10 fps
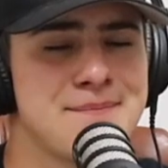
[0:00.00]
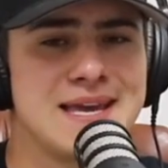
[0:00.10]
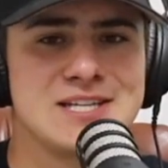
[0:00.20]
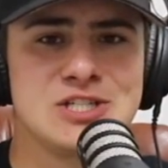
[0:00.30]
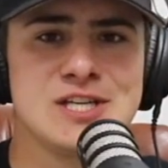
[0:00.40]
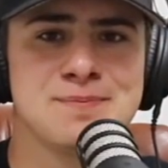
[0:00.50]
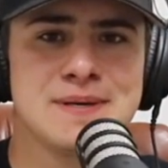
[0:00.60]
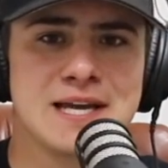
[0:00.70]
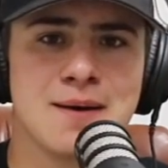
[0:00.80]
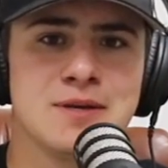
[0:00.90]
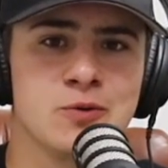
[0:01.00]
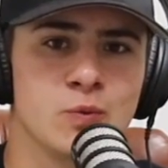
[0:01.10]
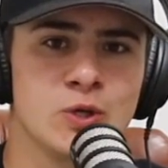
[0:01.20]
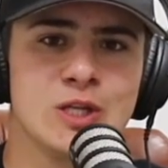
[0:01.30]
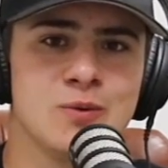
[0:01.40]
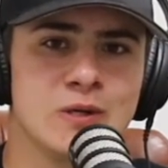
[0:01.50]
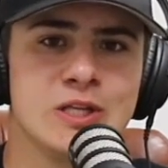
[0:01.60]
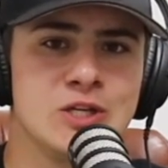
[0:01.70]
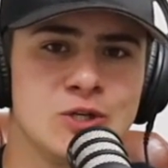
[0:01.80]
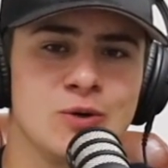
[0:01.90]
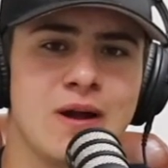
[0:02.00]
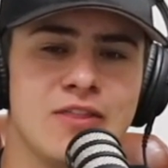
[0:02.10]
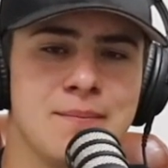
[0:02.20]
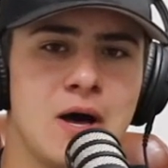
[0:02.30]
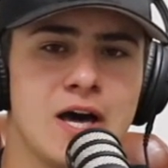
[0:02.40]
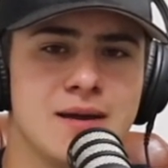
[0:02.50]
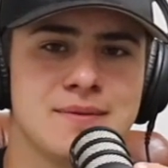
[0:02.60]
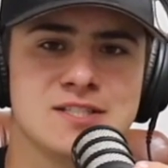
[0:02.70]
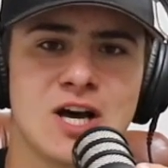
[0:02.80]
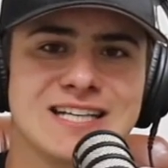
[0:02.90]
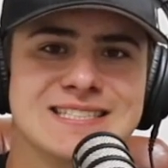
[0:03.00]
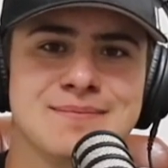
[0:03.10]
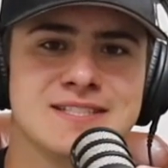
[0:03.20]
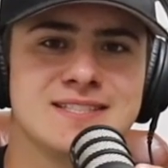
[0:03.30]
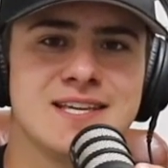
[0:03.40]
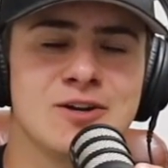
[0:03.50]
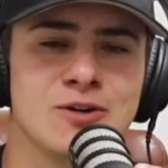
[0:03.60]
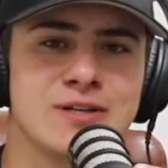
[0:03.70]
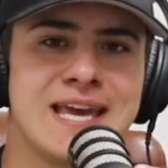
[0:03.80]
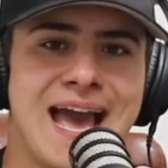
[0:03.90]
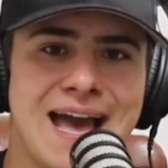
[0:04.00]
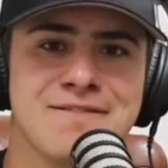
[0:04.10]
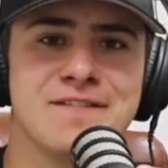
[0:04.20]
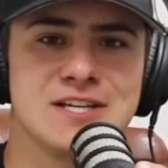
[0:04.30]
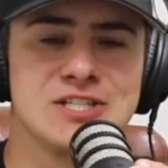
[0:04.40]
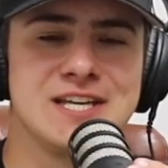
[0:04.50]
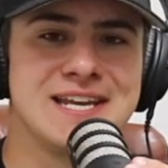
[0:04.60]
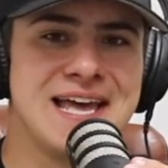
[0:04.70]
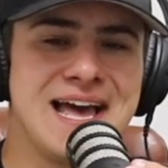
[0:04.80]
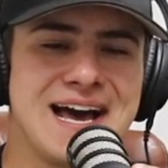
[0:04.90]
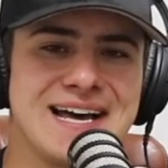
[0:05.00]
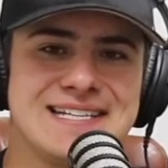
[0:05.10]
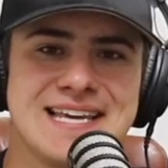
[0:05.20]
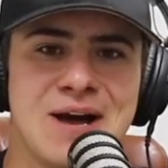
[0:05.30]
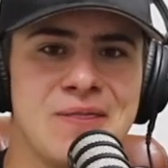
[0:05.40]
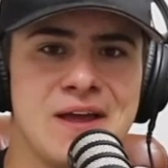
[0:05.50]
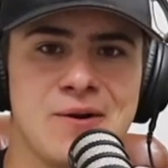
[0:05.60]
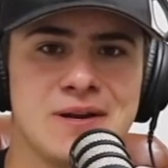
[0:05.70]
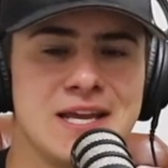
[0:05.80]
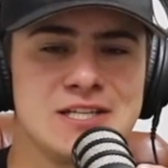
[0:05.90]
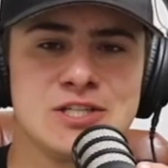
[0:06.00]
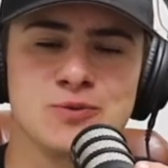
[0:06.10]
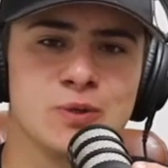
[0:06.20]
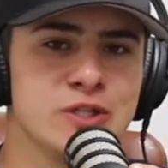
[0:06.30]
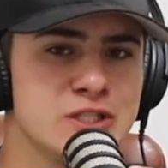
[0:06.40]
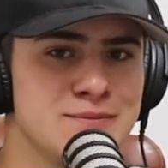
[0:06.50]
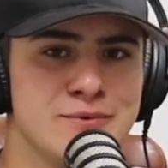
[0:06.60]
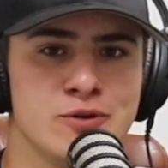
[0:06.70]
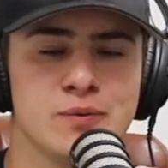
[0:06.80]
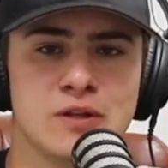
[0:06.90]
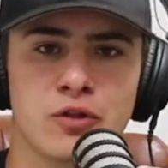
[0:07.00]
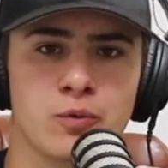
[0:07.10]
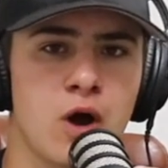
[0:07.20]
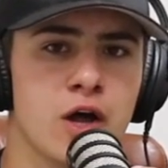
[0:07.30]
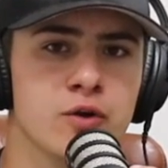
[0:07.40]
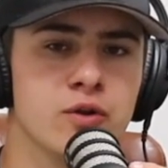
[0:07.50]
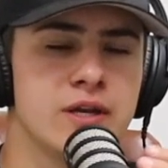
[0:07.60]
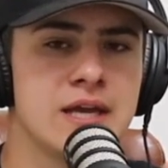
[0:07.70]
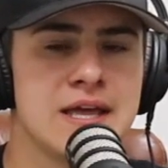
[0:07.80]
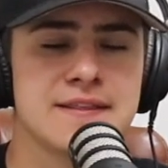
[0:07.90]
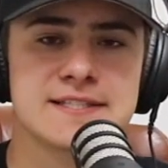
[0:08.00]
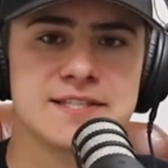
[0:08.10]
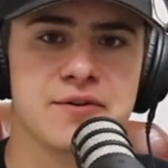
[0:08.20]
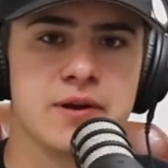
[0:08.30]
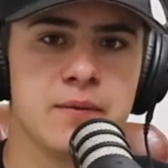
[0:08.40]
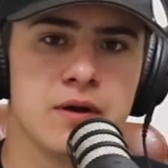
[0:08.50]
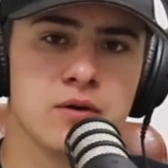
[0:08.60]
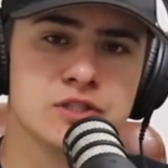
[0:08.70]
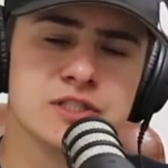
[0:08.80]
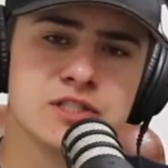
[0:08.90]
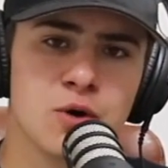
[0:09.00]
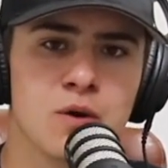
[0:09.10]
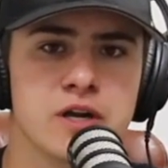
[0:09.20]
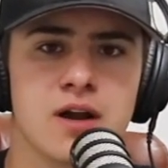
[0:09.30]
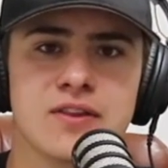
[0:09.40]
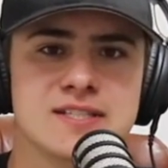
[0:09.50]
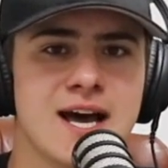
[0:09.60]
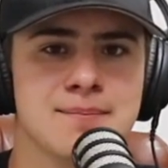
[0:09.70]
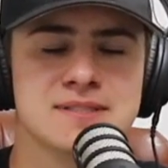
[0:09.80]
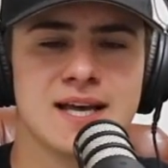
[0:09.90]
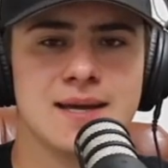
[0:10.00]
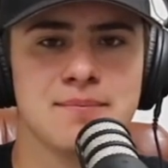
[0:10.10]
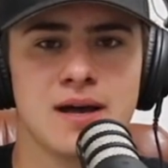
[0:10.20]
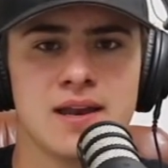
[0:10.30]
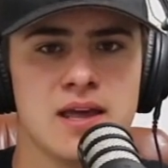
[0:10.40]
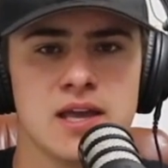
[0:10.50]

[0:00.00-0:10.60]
man, she's becoming really, really good around the bottom. It's awesome to see her catfishing down there, and she's really smooth with the throttle and the steering wheel. She's still working on the top side, but